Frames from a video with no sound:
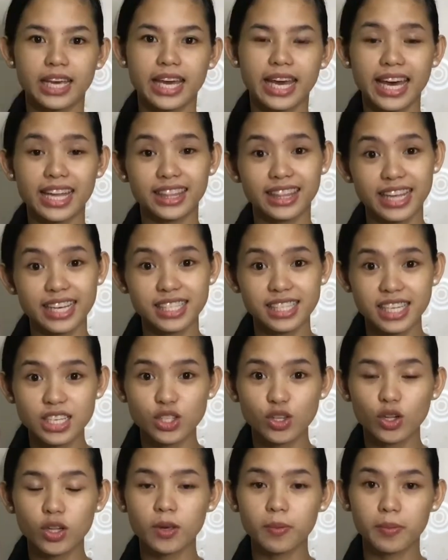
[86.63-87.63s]
In testing
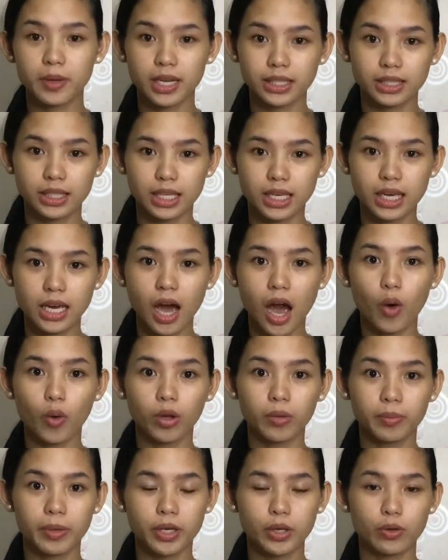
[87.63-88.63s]
solubility, I will be
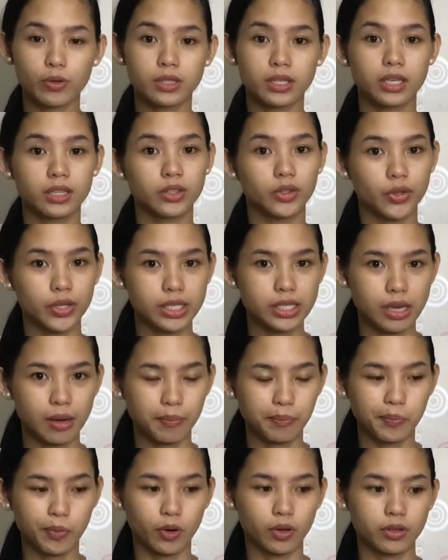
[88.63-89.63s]
using three
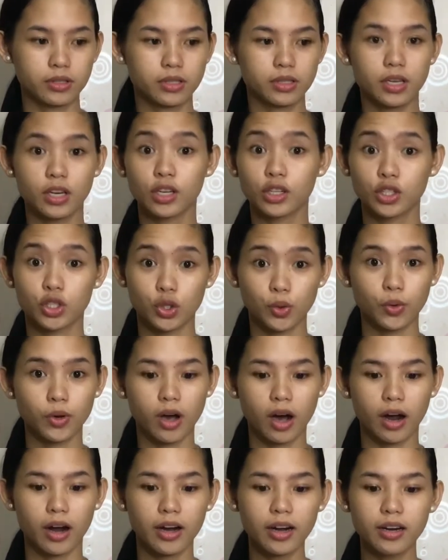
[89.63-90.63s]
samples:
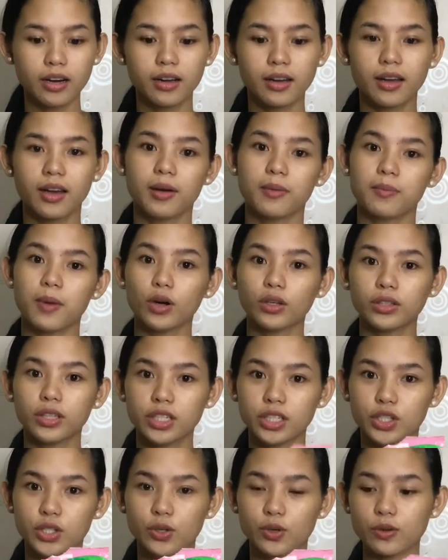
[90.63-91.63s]
sugar, powdered
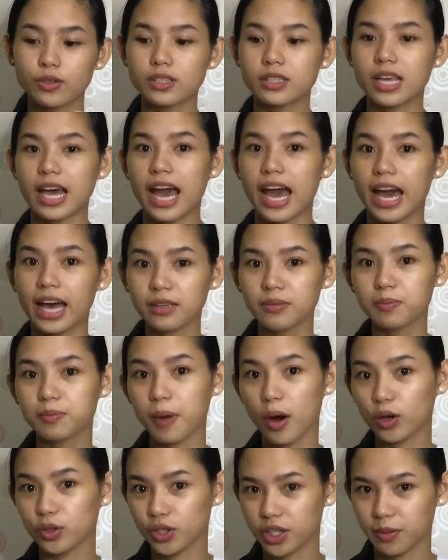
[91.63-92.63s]
juice, and
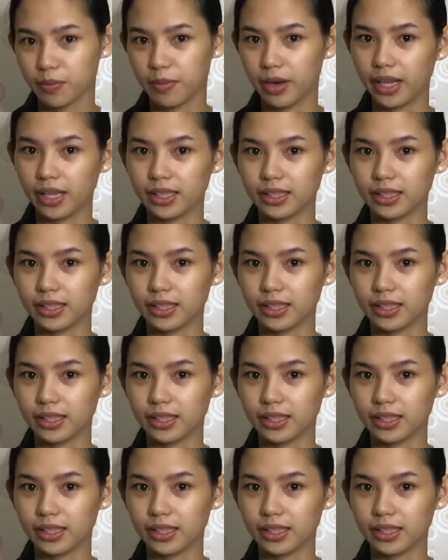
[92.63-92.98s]
powdered milk.